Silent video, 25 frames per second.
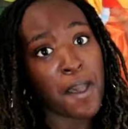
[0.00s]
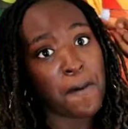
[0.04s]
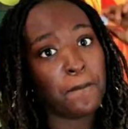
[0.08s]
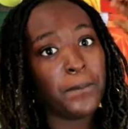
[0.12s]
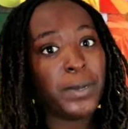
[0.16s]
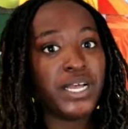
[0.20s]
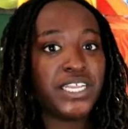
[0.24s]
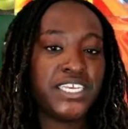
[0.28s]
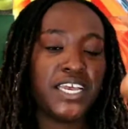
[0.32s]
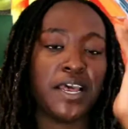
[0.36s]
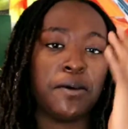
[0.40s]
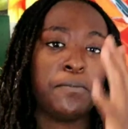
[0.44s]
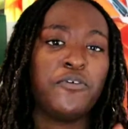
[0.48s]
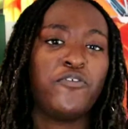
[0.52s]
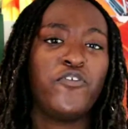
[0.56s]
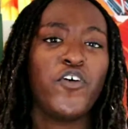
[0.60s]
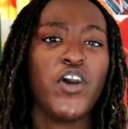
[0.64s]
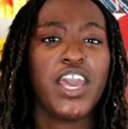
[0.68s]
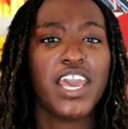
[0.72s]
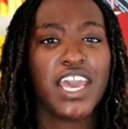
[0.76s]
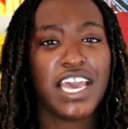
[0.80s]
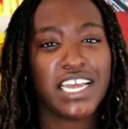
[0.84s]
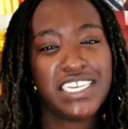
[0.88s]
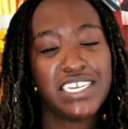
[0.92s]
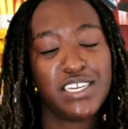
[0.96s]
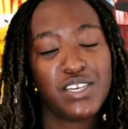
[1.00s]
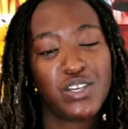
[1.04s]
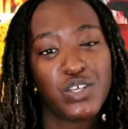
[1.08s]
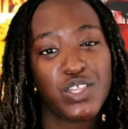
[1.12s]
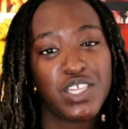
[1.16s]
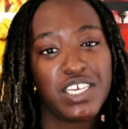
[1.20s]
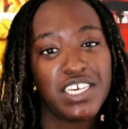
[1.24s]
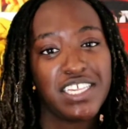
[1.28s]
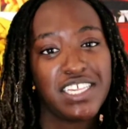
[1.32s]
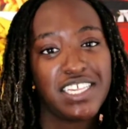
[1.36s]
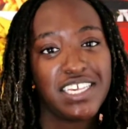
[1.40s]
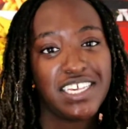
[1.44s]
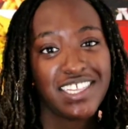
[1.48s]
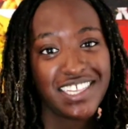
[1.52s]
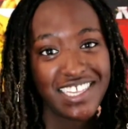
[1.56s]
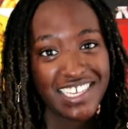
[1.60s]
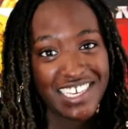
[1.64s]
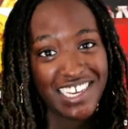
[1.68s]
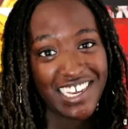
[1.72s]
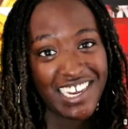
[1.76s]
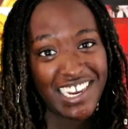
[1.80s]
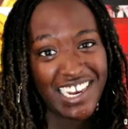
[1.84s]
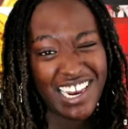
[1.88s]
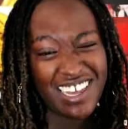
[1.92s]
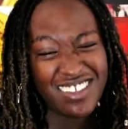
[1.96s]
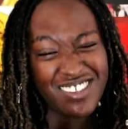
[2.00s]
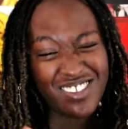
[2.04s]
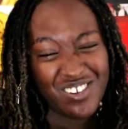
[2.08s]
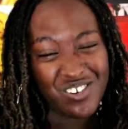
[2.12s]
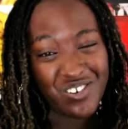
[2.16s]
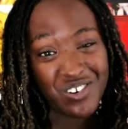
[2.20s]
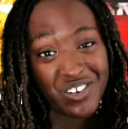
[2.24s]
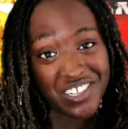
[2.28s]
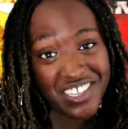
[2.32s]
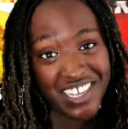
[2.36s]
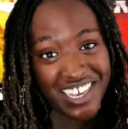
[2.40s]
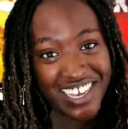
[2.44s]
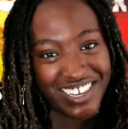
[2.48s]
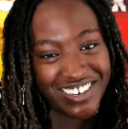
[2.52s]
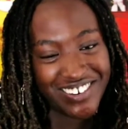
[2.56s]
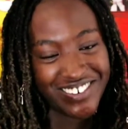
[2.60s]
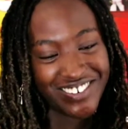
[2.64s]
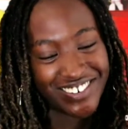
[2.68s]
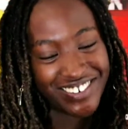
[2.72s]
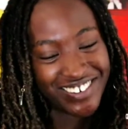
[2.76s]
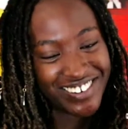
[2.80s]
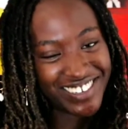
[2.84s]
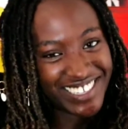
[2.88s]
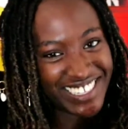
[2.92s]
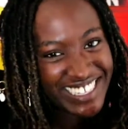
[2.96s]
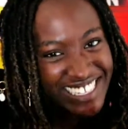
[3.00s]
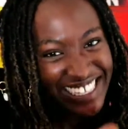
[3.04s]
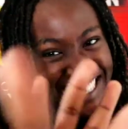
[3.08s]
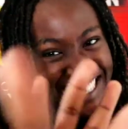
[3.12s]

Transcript: But yeah, before I get into this, see, let's roll the intro.